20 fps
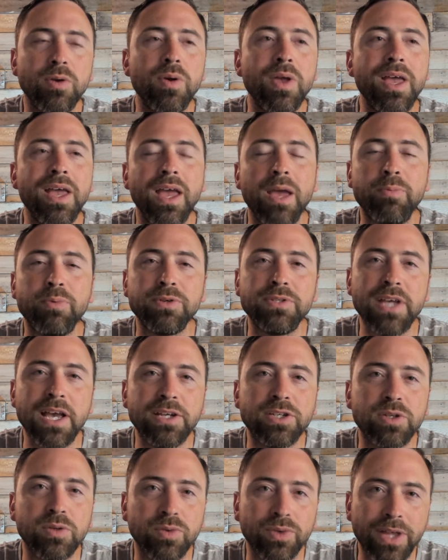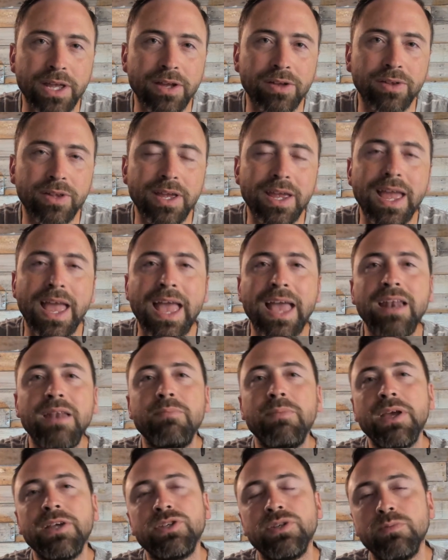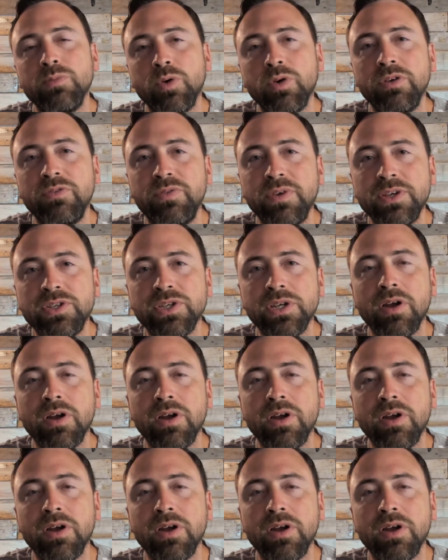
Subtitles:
It protects you legally, and it makes you more efficient